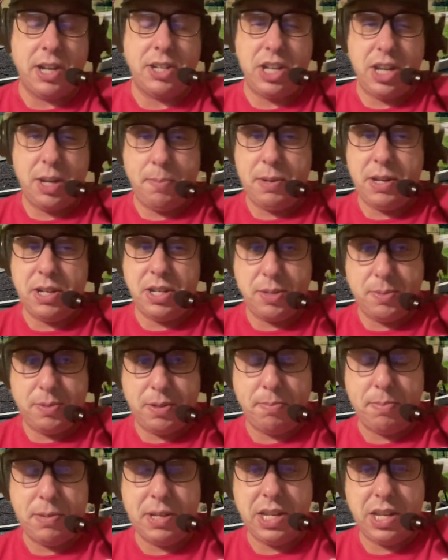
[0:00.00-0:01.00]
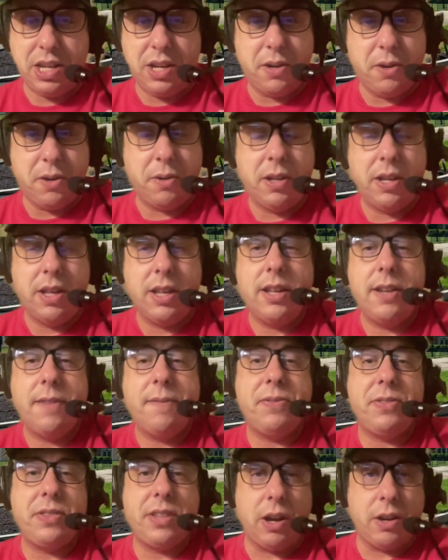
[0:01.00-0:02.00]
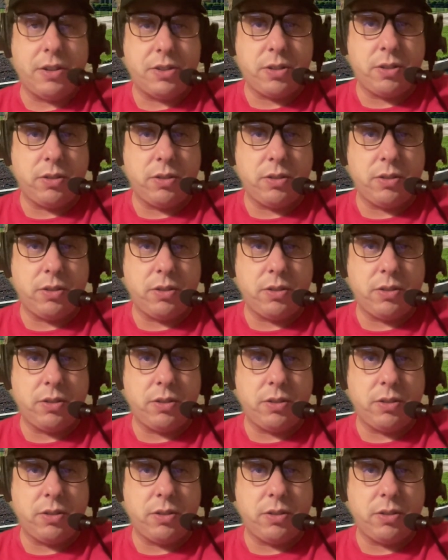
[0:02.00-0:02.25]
Championship to BU. They also